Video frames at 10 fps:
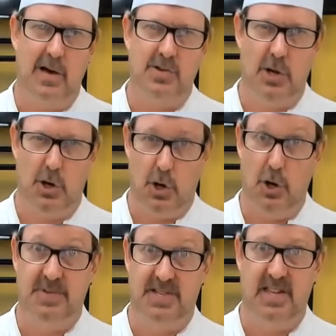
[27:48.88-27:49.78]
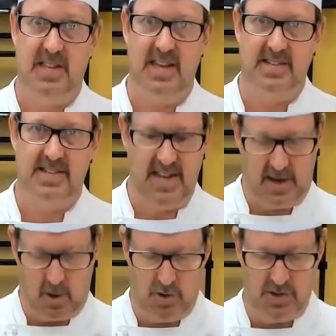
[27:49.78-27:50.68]
the herbs to then stick,
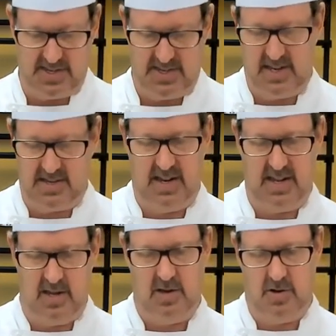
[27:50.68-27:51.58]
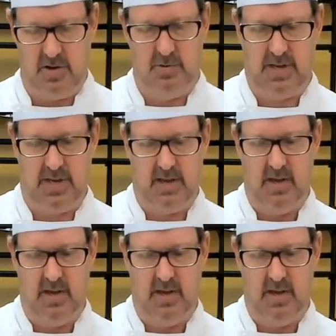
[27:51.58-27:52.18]
or the seasoning that you're using.